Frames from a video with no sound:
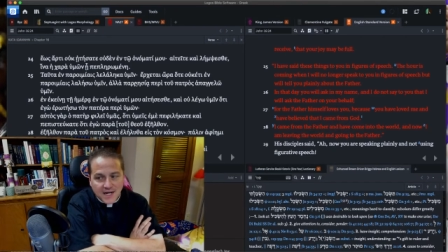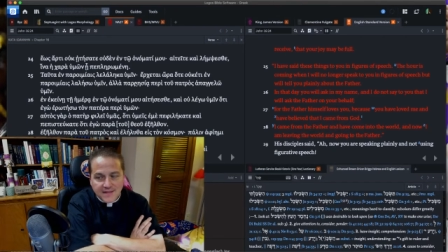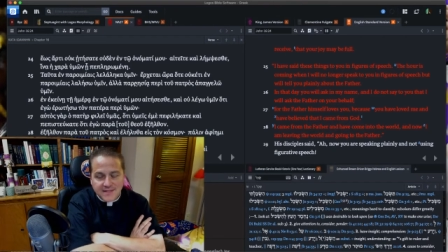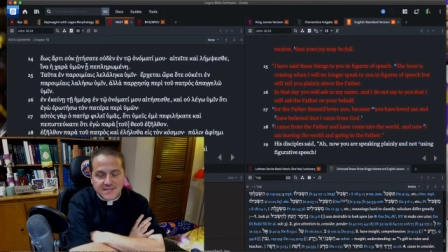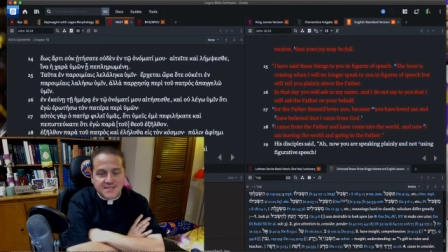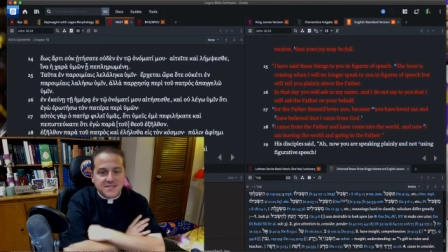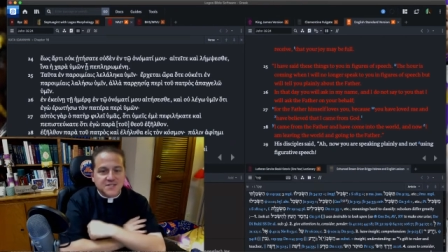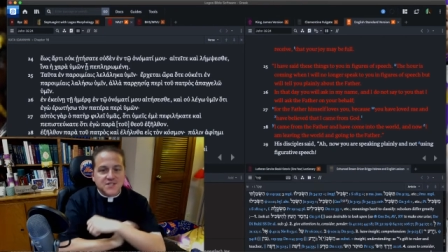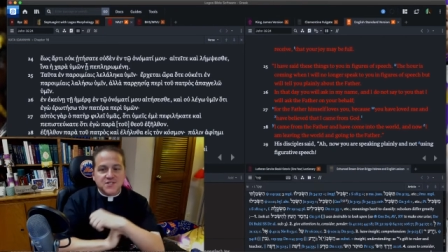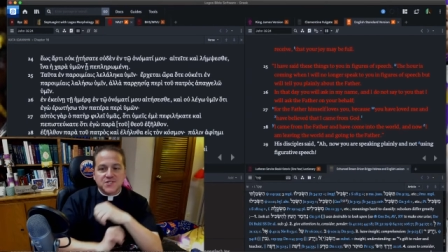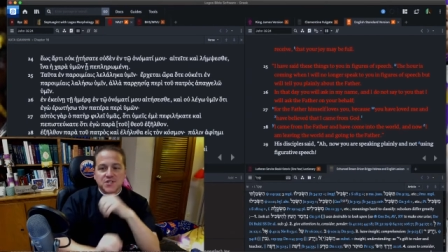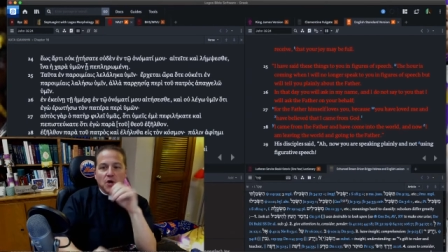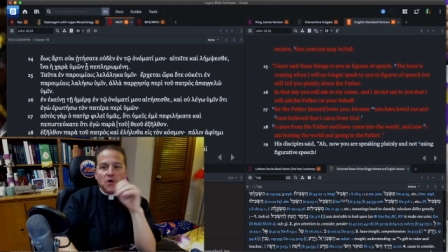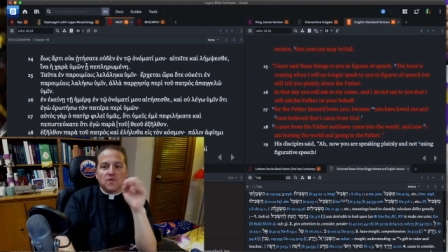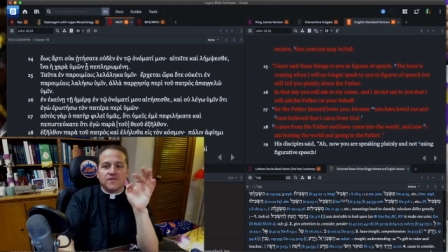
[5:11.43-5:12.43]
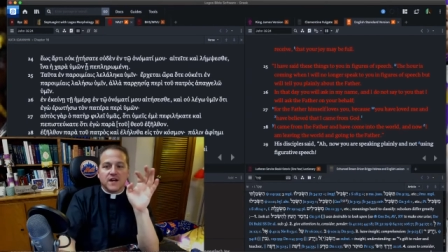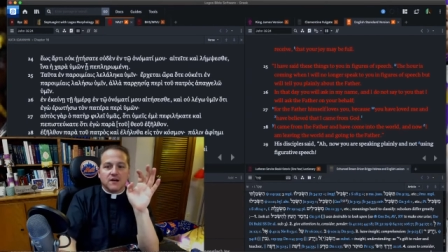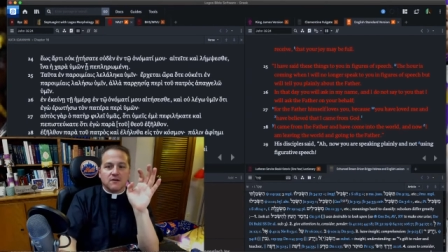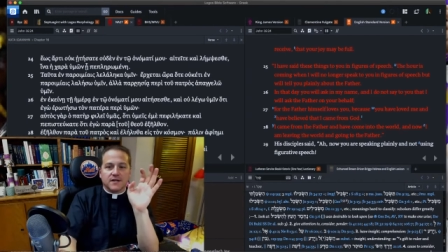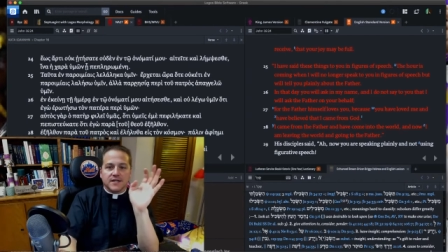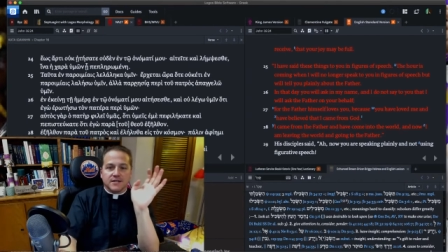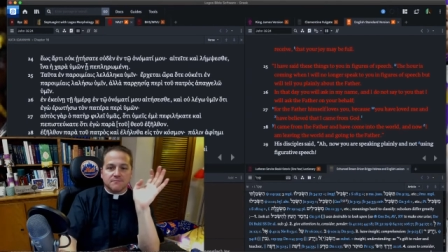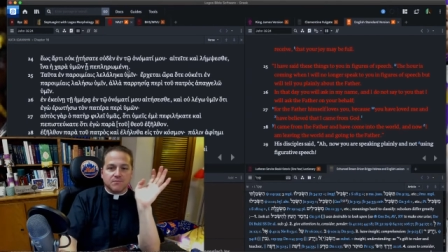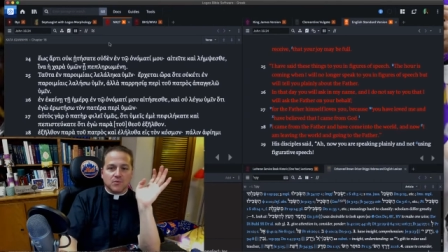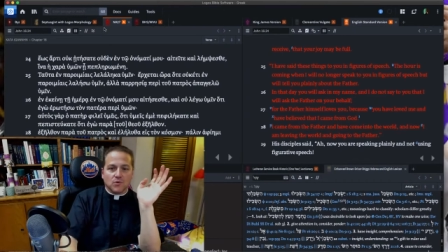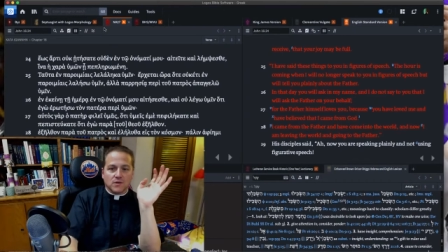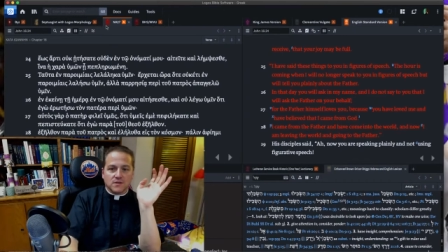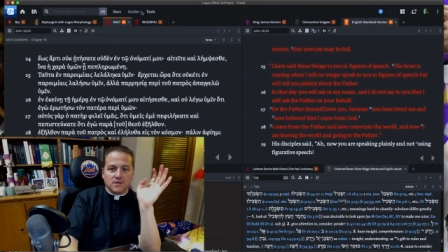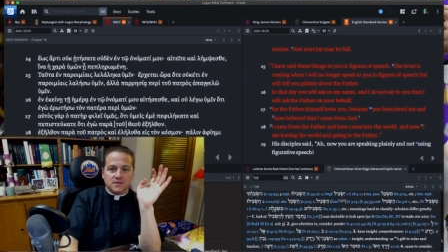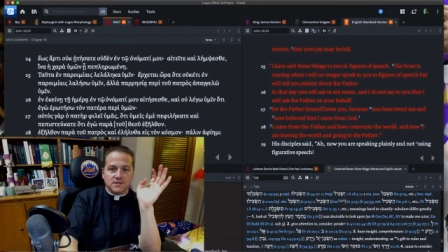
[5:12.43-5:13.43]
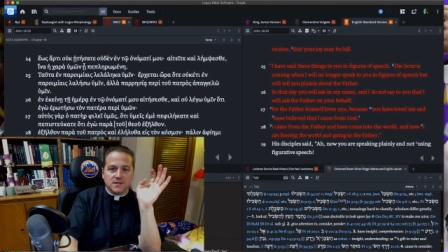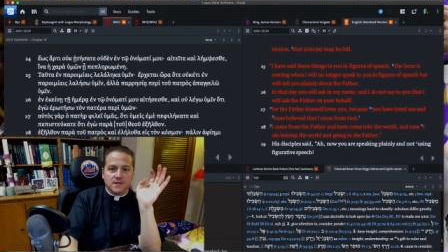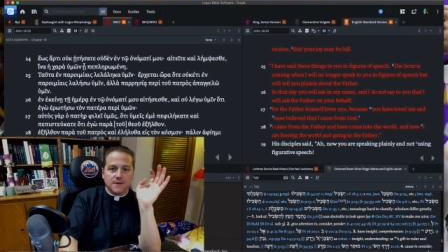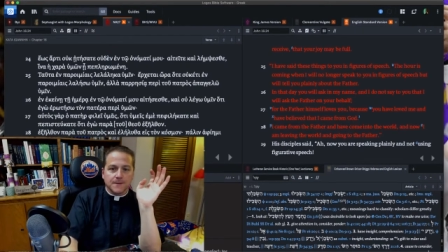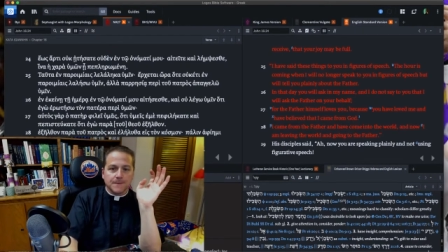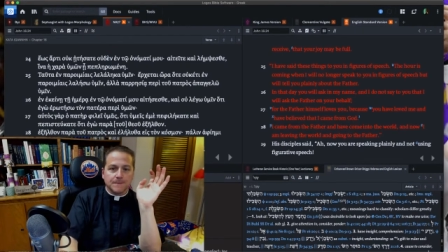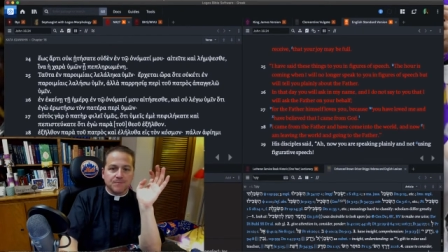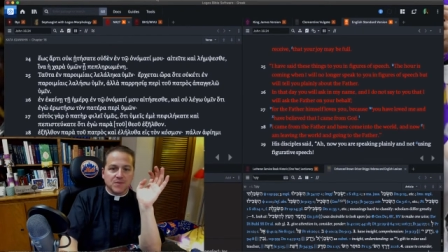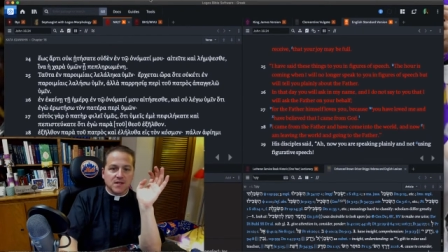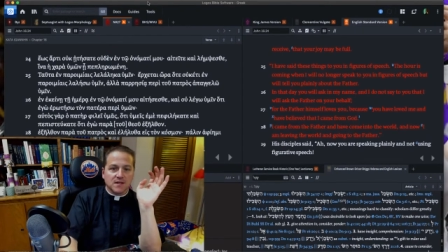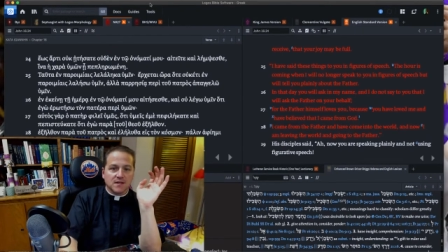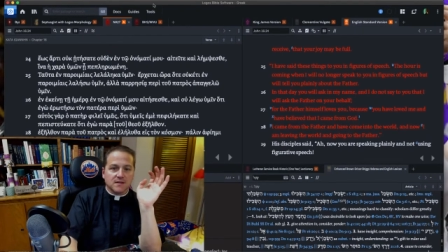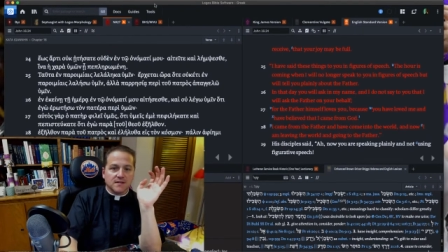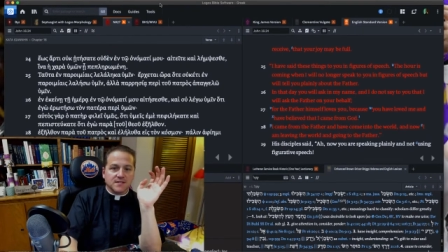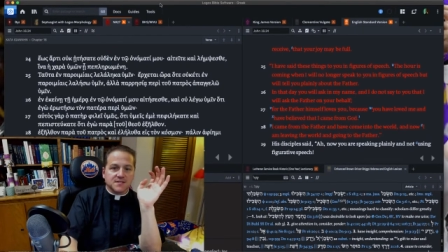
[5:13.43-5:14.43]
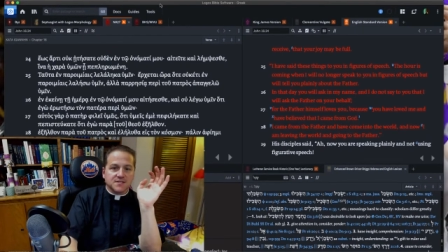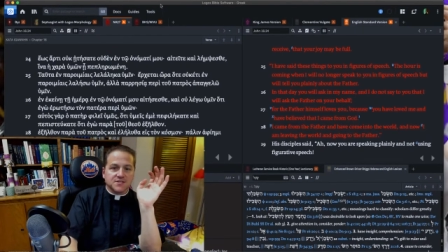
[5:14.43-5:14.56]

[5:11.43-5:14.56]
This is so very important. This is